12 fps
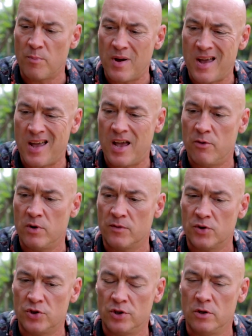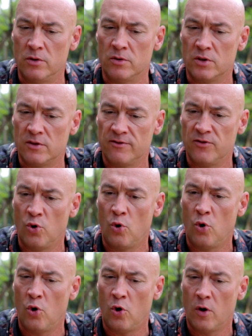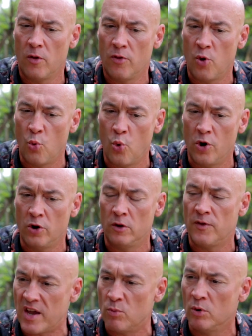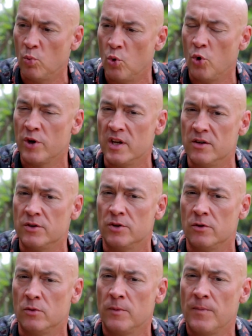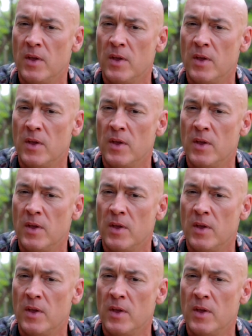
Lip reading: preparing the students for the world they will walk into,